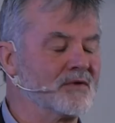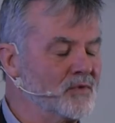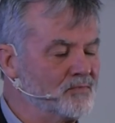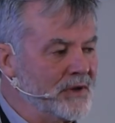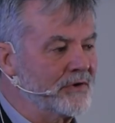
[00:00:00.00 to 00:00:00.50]

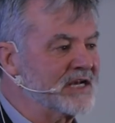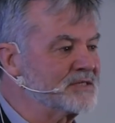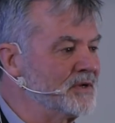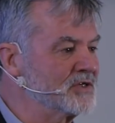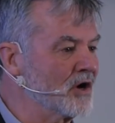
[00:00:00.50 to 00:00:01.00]
When Peter
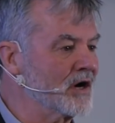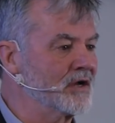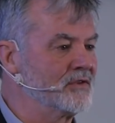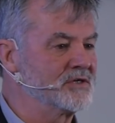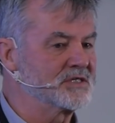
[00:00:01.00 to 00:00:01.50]
asked me to talk
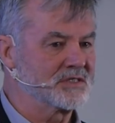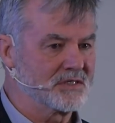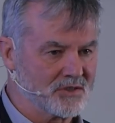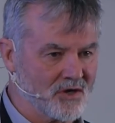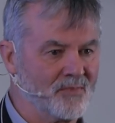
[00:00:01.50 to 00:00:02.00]
on this
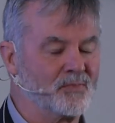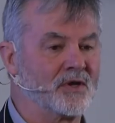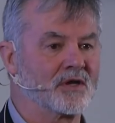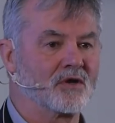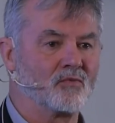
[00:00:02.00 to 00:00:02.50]

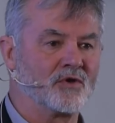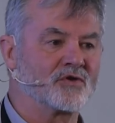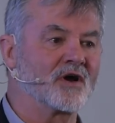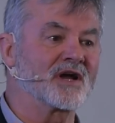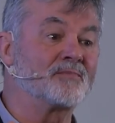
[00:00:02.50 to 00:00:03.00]
topic, when you
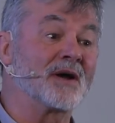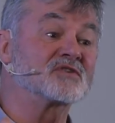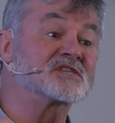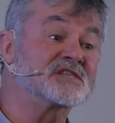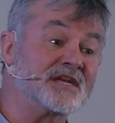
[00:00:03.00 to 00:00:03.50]
talk
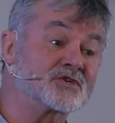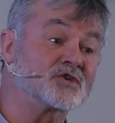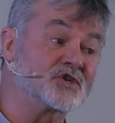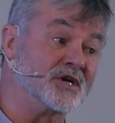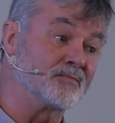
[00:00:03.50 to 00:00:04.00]
about
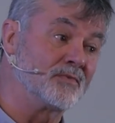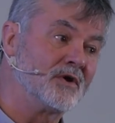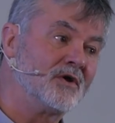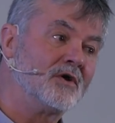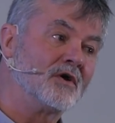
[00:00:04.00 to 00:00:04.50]
censorship,
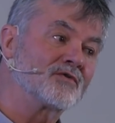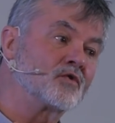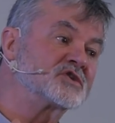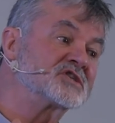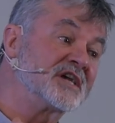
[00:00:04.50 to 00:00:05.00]
of
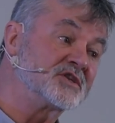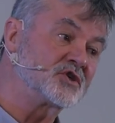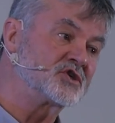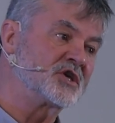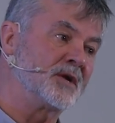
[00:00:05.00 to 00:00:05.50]
course,
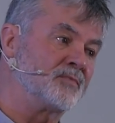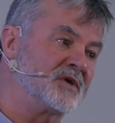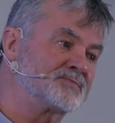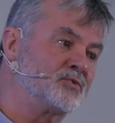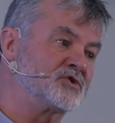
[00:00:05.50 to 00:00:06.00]
censorship
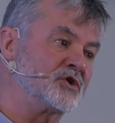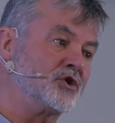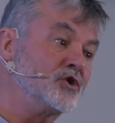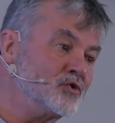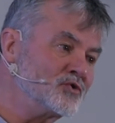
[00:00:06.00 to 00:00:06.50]
is put to
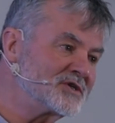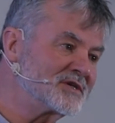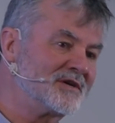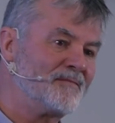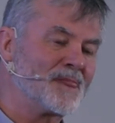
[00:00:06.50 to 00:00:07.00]

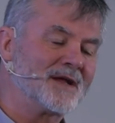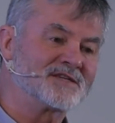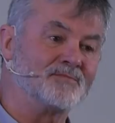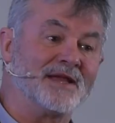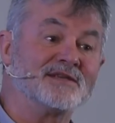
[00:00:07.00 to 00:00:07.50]
use
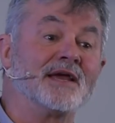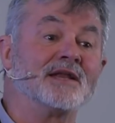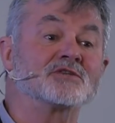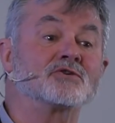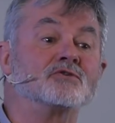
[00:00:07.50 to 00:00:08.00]
to
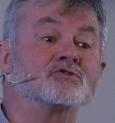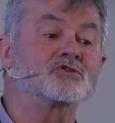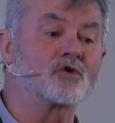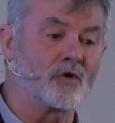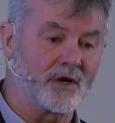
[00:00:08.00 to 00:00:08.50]
maintain a certain
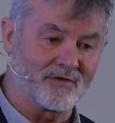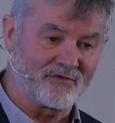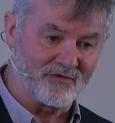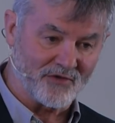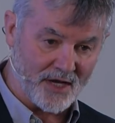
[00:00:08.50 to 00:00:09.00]
story in
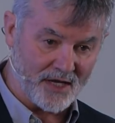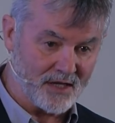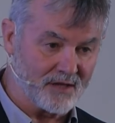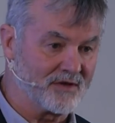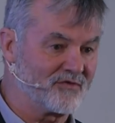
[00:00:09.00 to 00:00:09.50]

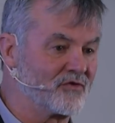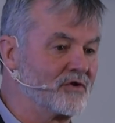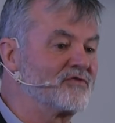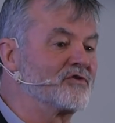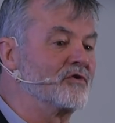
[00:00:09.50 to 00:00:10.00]
society that
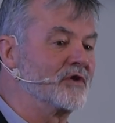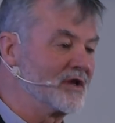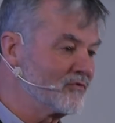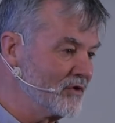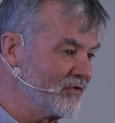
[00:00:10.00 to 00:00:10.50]
serves certain
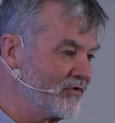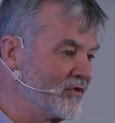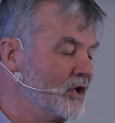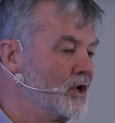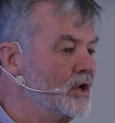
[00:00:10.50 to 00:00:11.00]
interests.
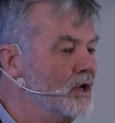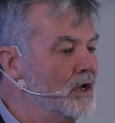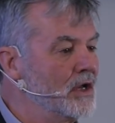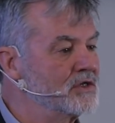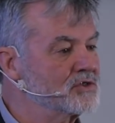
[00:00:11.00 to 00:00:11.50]

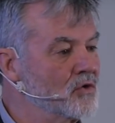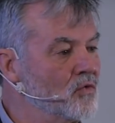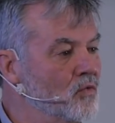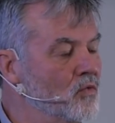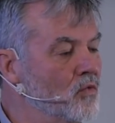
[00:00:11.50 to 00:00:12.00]
And
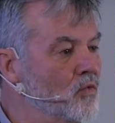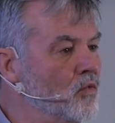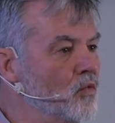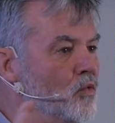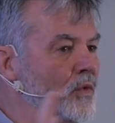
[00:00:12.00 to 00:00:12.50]
so
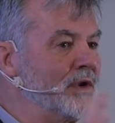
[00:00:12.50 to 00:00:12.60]
when